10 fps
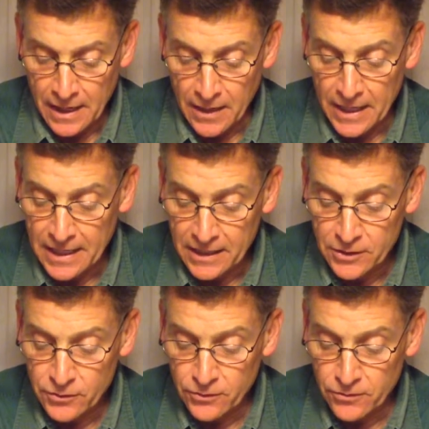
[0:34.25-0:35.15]
Any
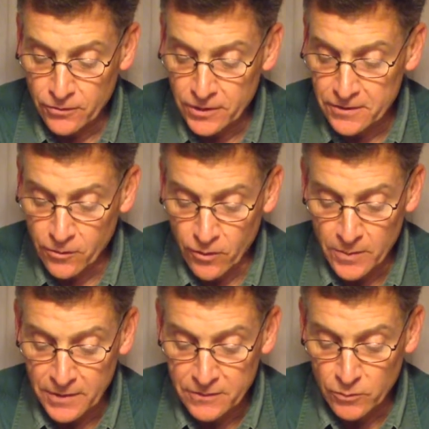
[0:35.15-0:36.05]
issues or
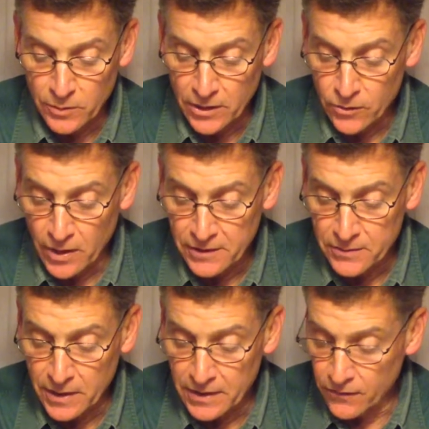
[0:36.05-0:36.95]
disagreements will be addressed
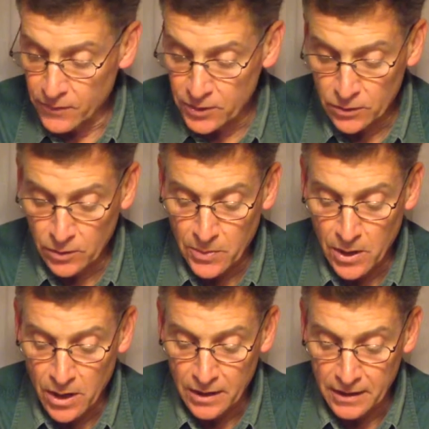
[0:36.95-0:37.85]
by the official
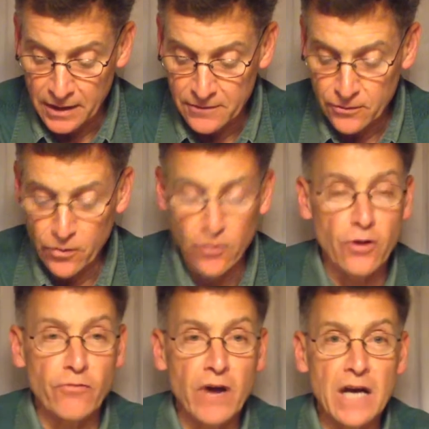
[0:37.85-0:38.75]
upon his or her
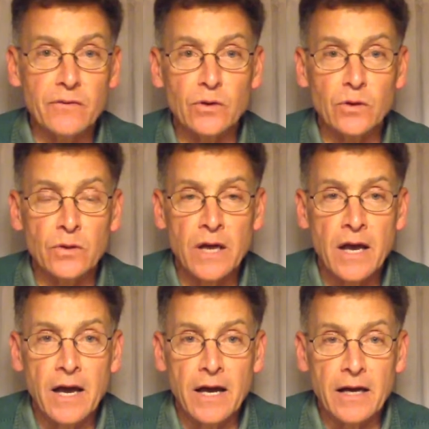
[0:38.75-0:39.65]
arrival
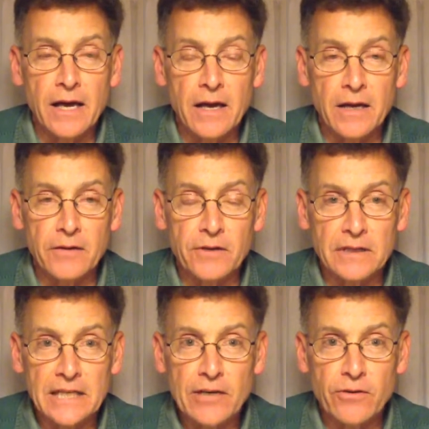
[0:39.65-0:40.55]

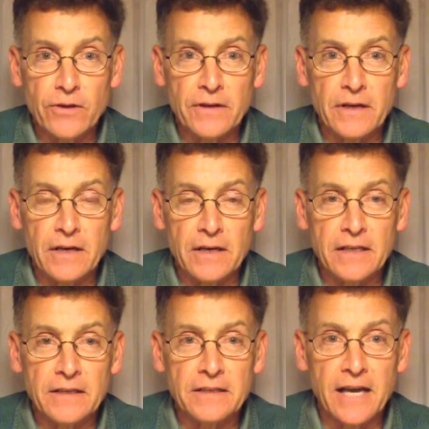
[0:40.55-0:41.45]
later in
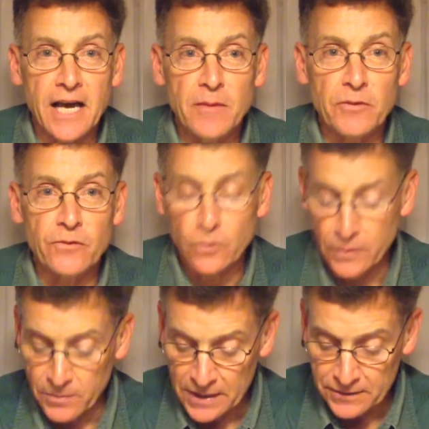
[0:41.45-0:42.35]
the time before
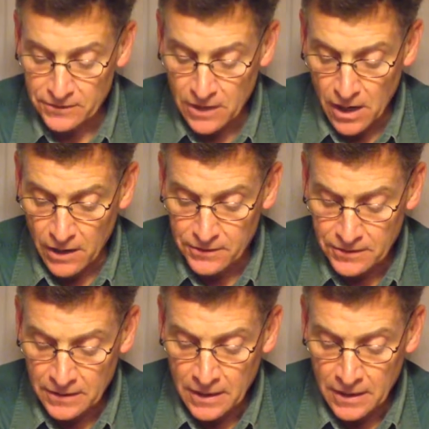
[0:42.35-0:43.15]
the meet starts.